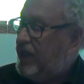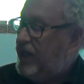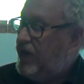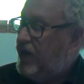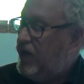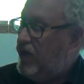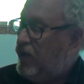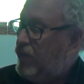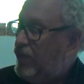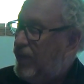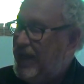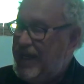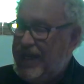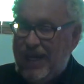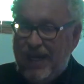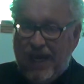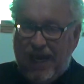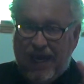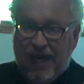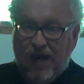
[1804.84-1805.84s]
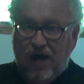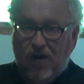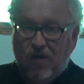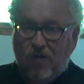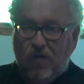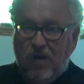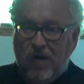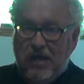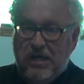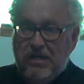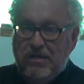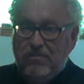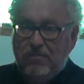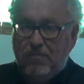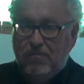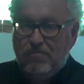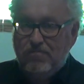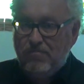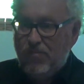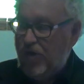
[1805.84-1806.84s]
in her, but now
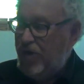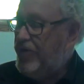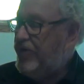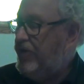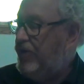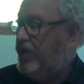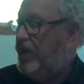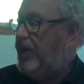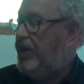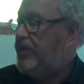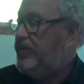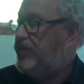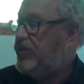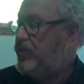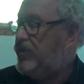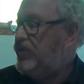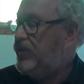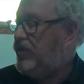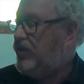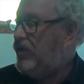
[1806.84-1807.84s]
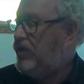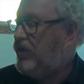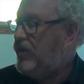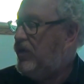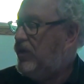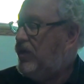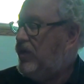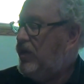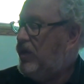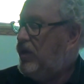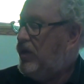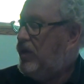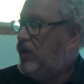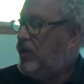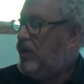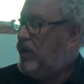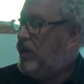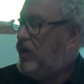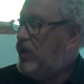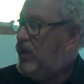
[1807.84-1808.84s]
murderers.
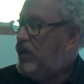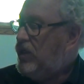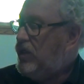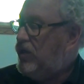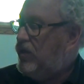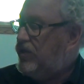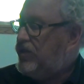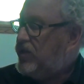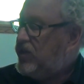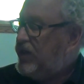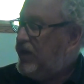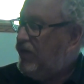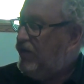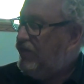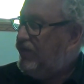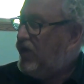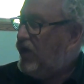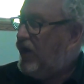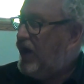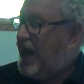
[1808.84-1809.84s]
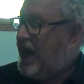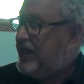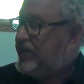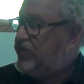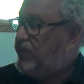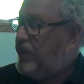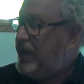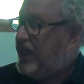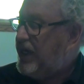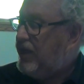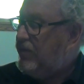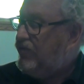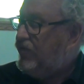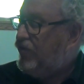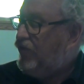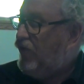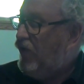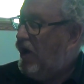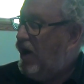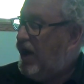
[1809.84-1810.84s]
Your silver has become
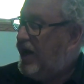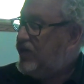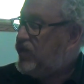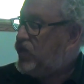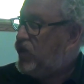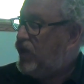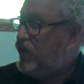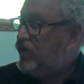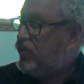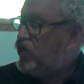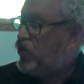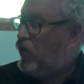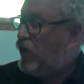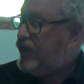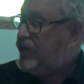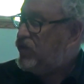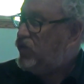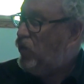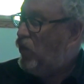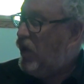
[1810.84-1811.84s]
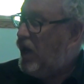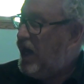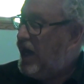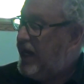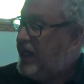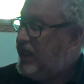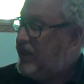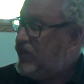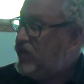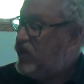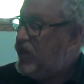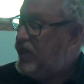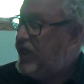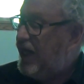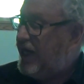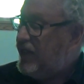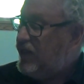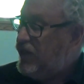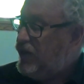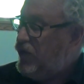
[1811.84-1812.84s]
dross, your choice wine is
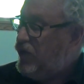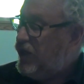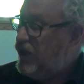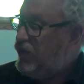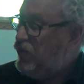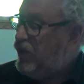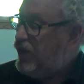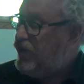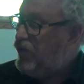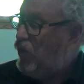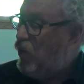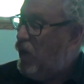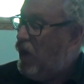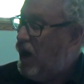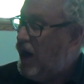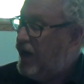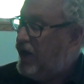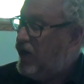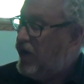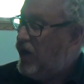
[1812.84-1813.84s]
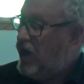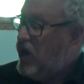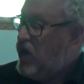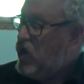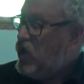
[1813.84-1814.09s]
diluted with water.